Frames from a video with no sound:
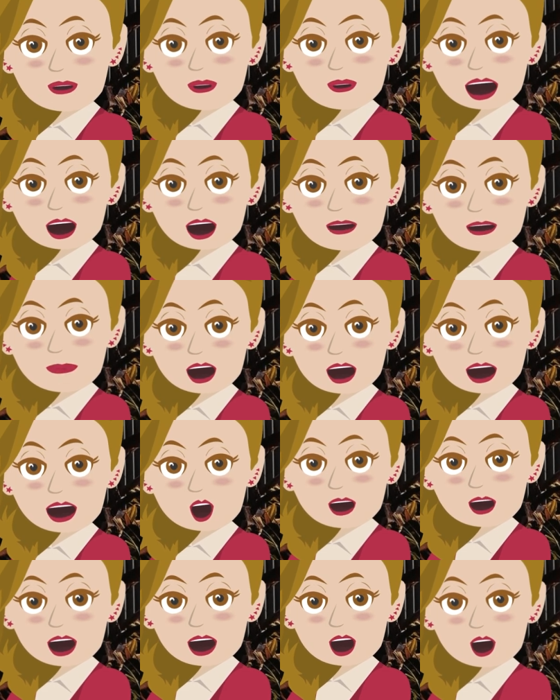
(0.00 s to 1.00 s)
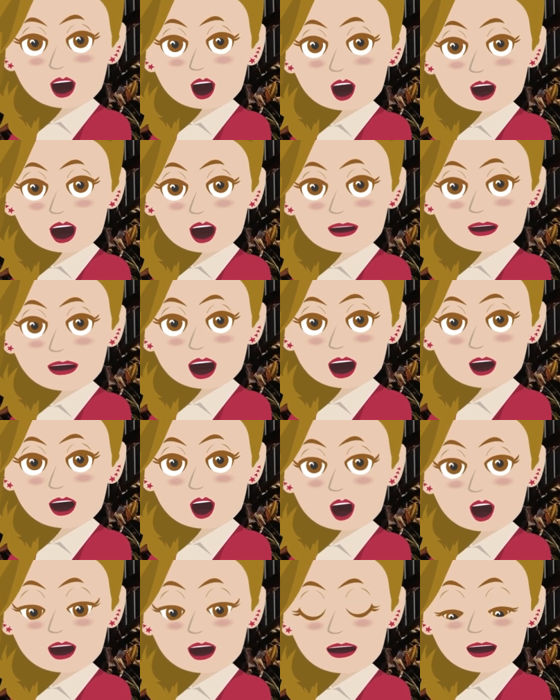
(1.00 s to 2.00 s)
It is our knowing that you are
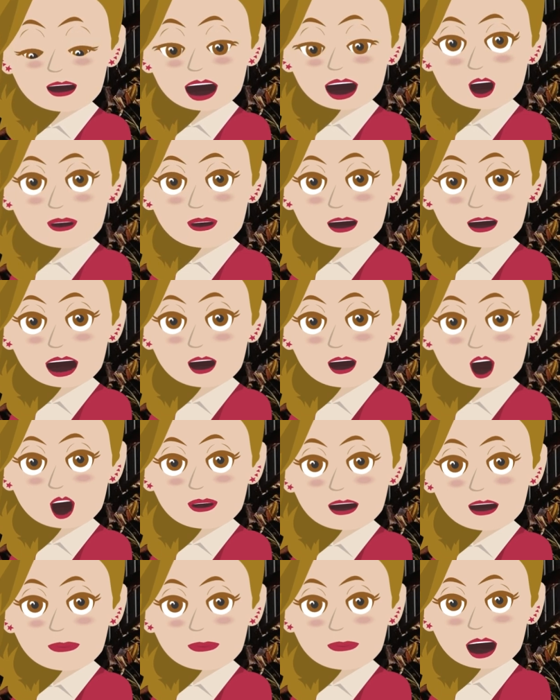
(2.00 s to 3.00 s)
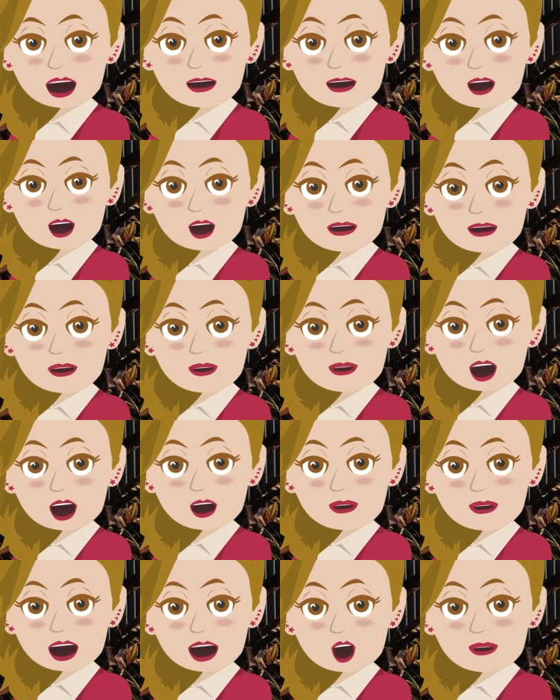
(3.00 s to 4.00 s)
going to be less willing to struggle and
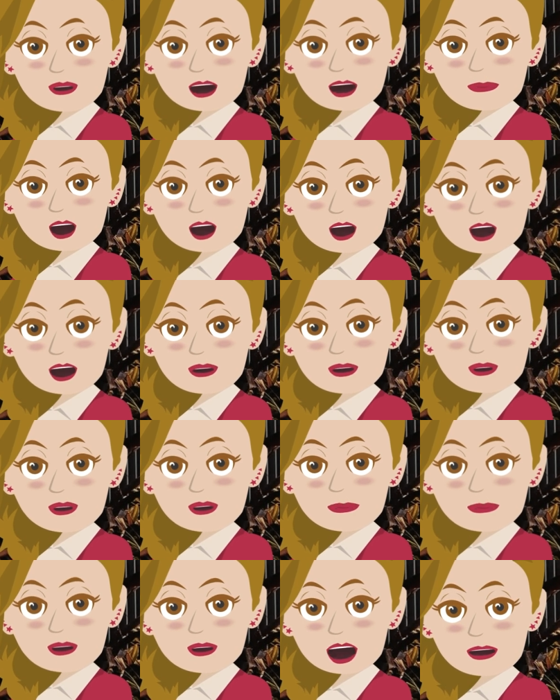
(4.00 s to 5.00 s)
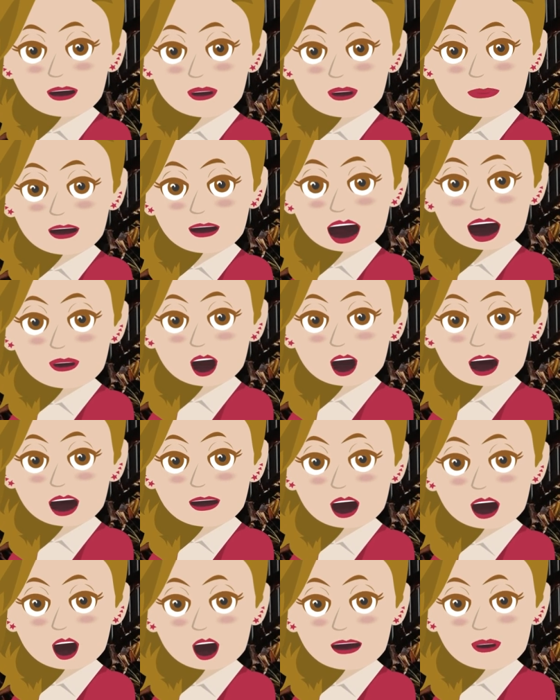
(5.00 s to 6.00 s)
sacrifice and be in an
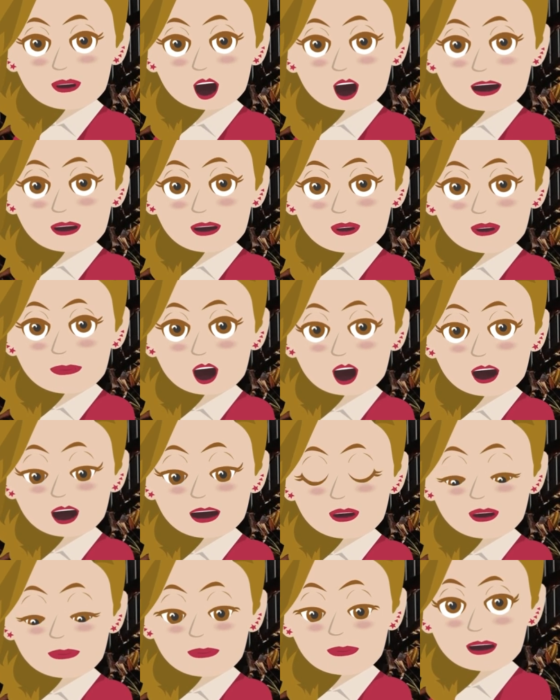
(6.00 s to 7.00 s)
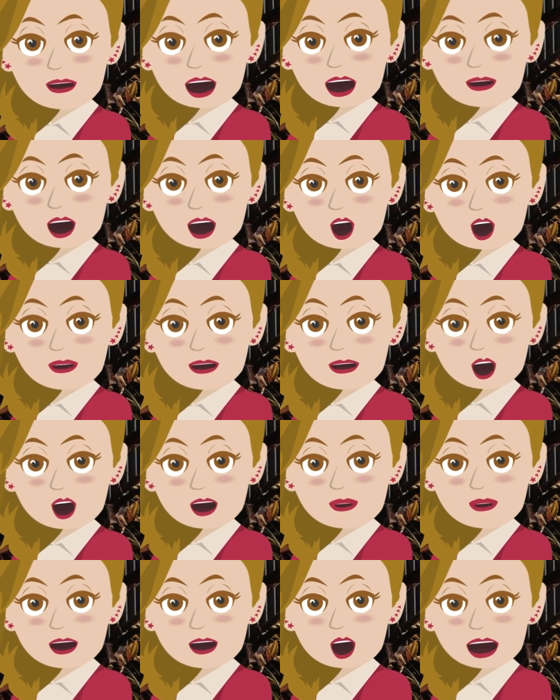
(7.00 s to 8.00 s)
attitude of service. You're going to come
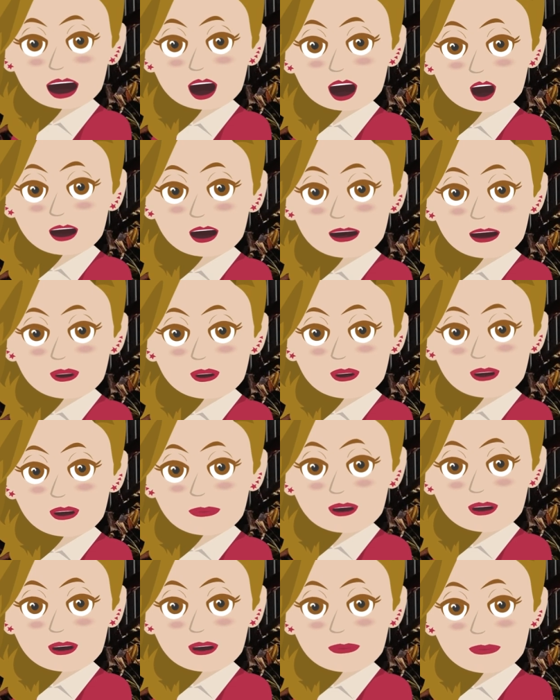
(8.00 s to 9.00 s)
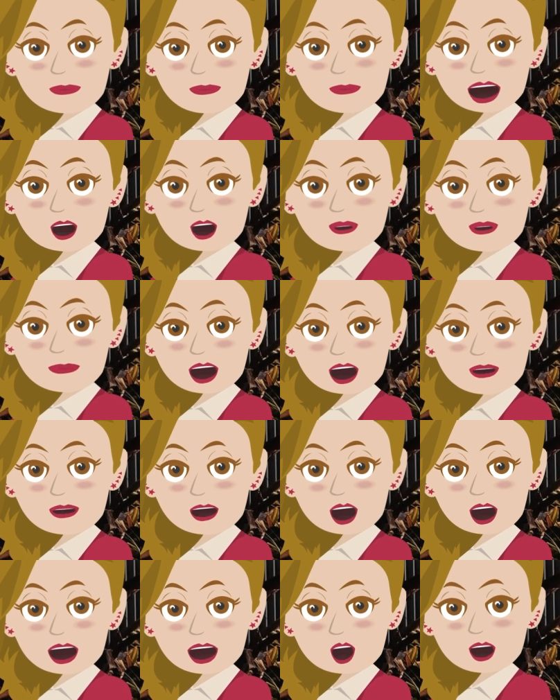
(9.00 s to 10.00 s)
to know your true
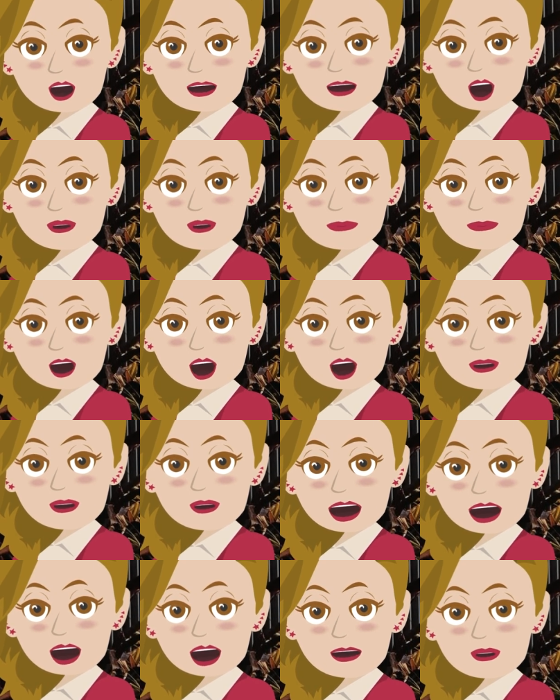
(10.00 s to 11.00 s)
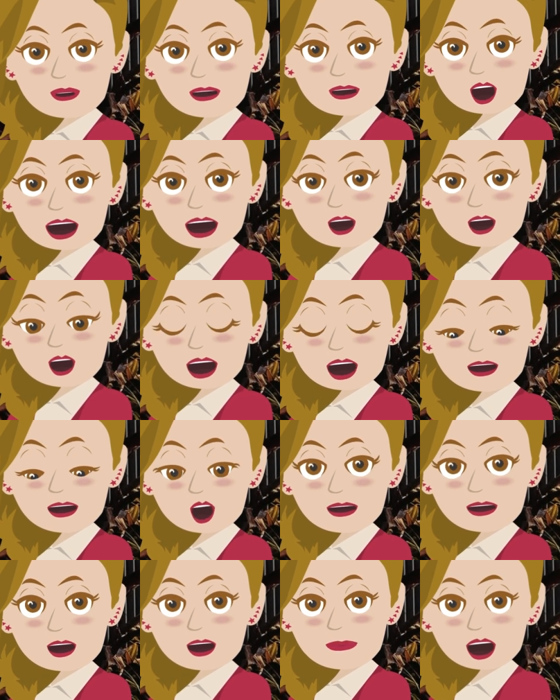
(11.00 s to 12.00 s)
power, your true place, why you are
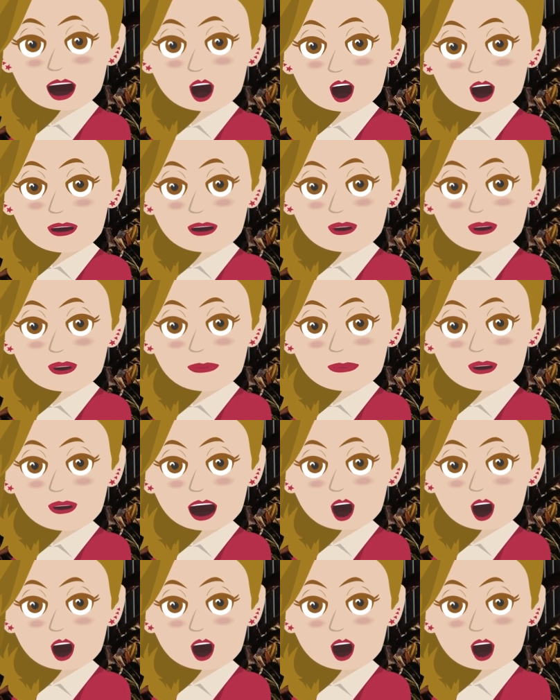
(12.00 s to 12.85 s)
really here, the